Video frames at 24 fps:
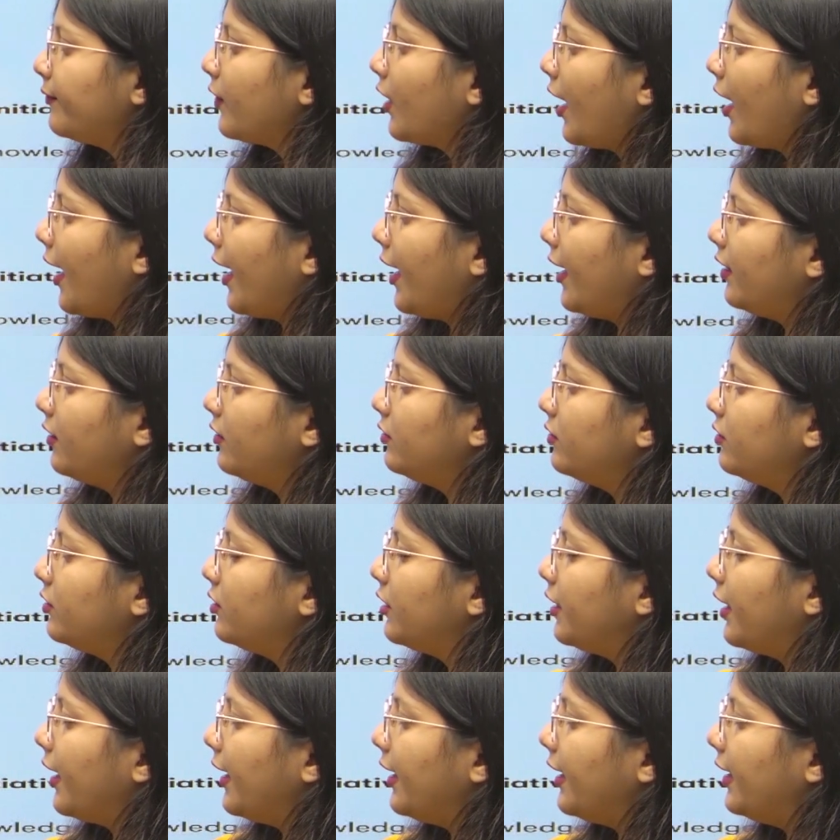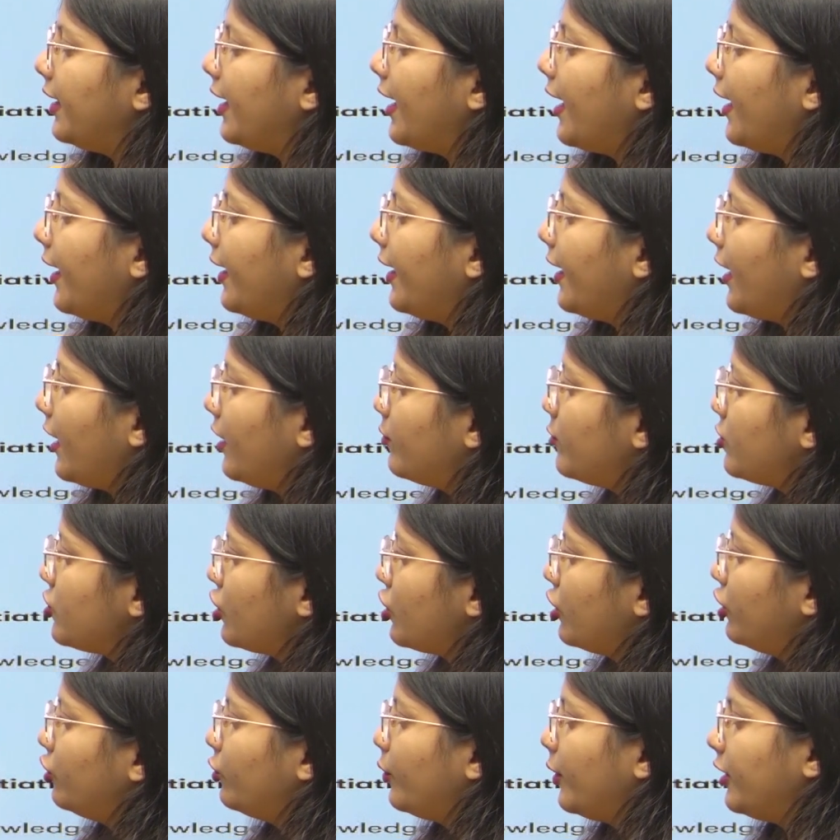and India AI Mission
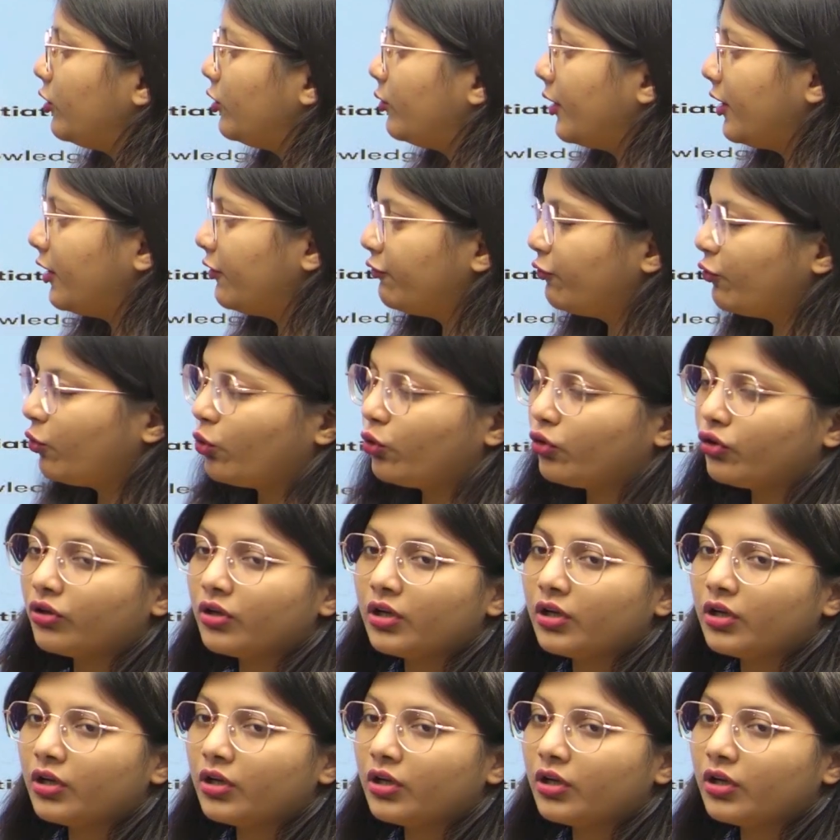2024,